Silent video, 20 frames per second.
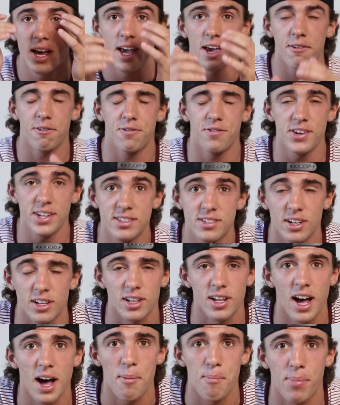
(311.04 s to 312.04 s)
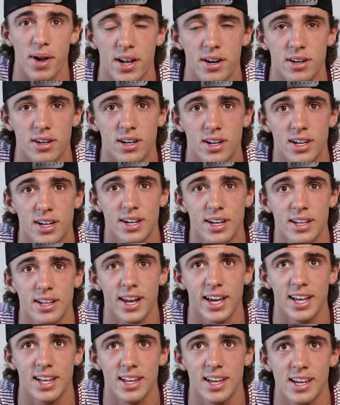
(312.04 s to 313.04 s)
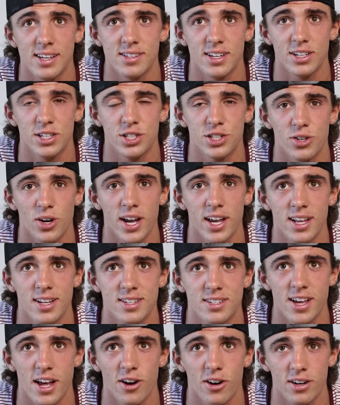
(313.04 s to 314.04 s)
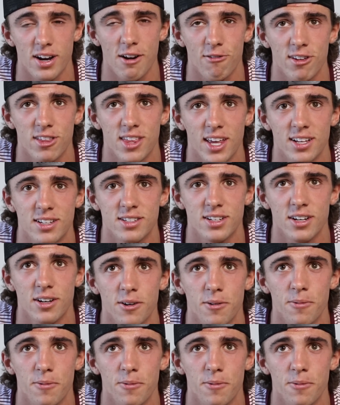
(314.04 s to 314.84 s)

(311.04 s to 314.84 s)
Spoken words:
it fits a lot better. Like, is it straight and centered and everything still?